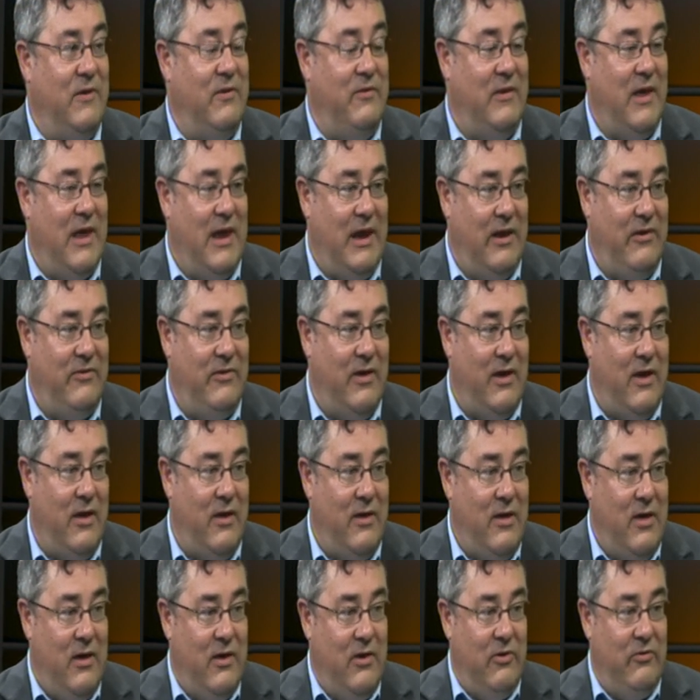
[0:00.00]
the data
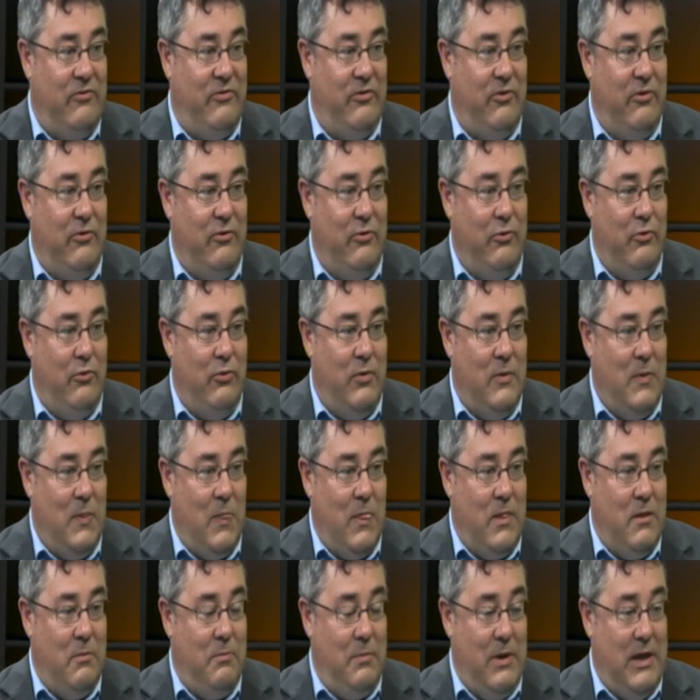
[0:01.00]
to
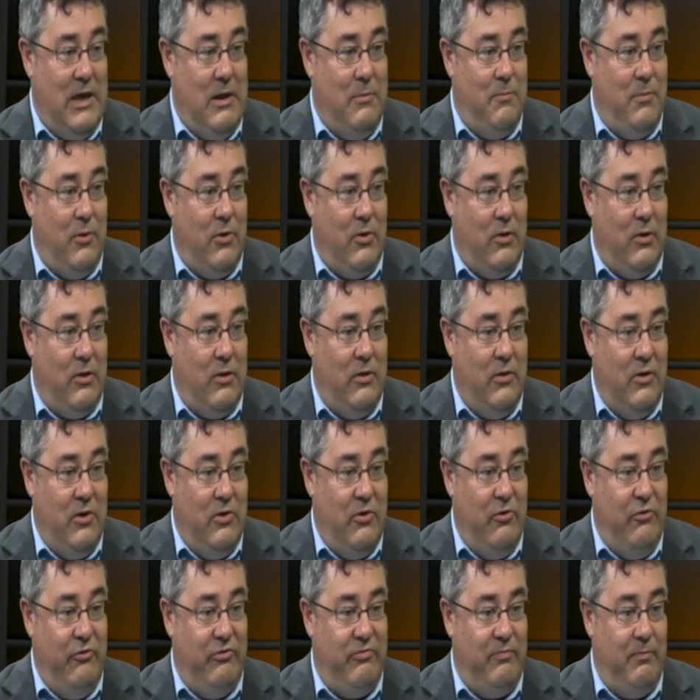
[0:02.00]
people
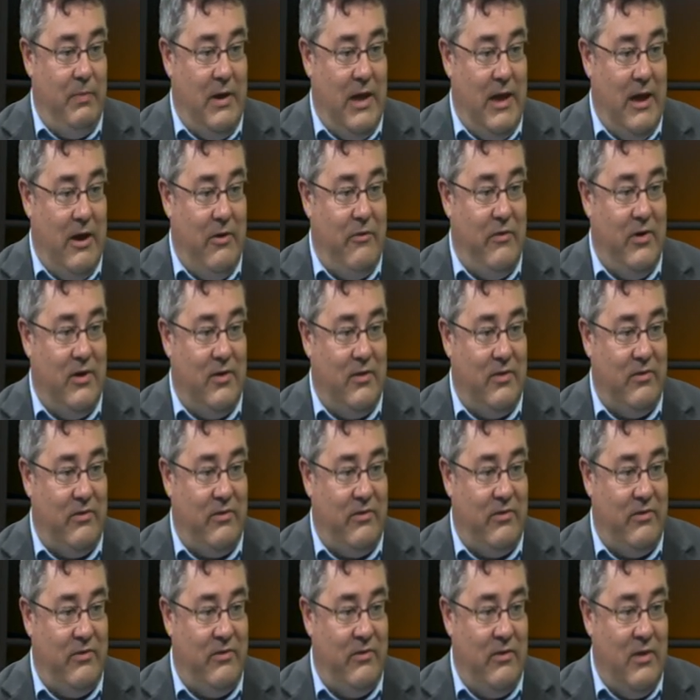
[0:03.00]
whose
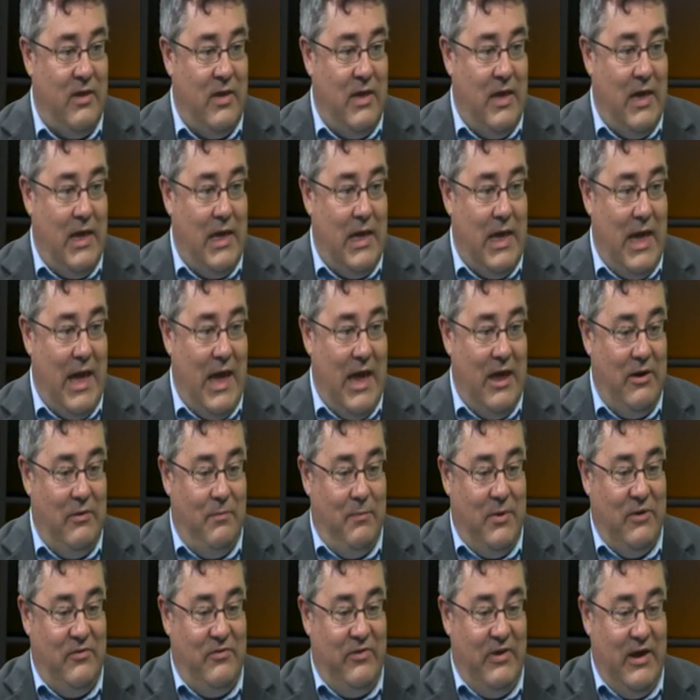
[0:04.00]
parents had
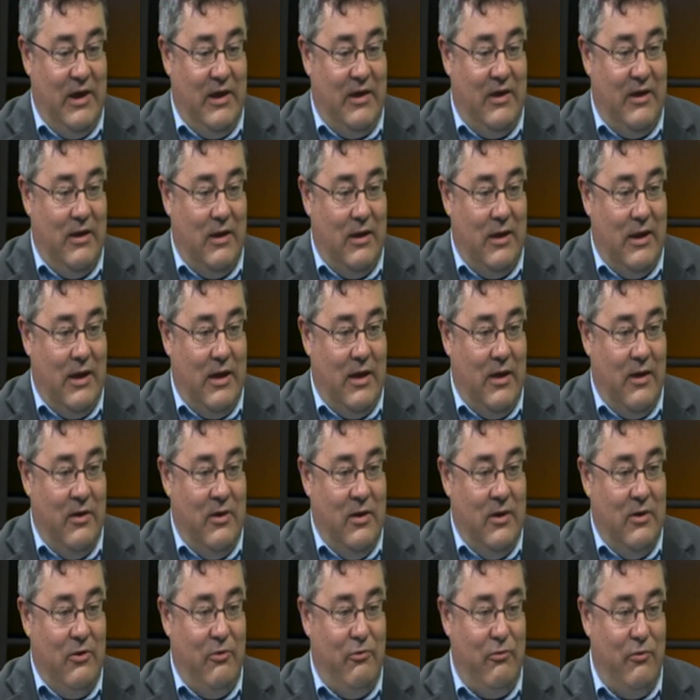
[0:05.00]
particular
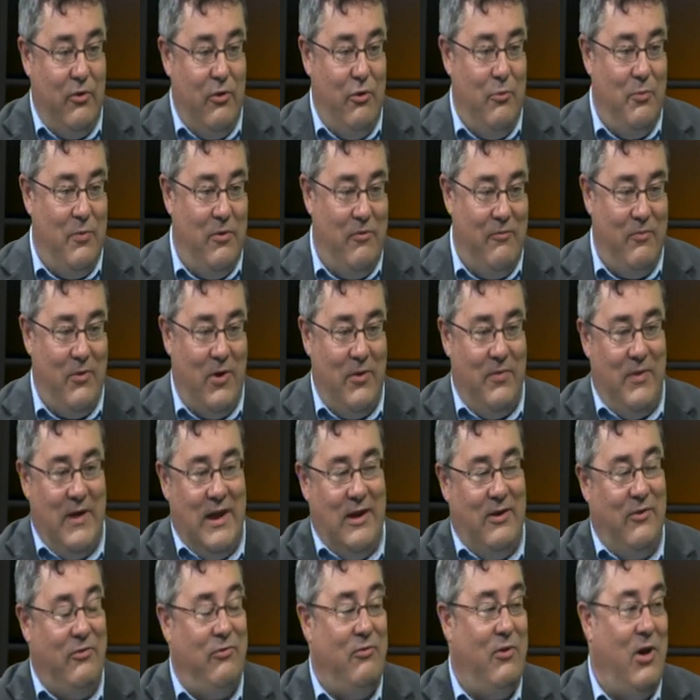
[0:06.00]
group of what they
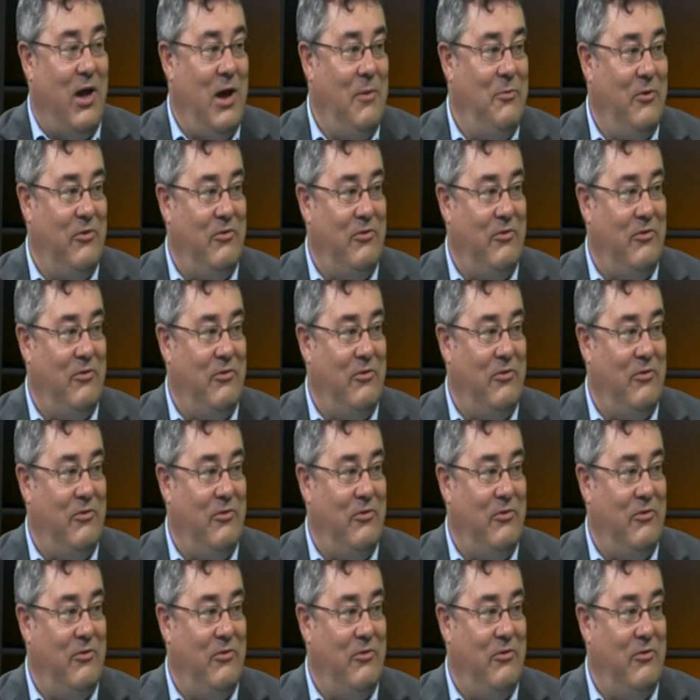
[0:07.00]
described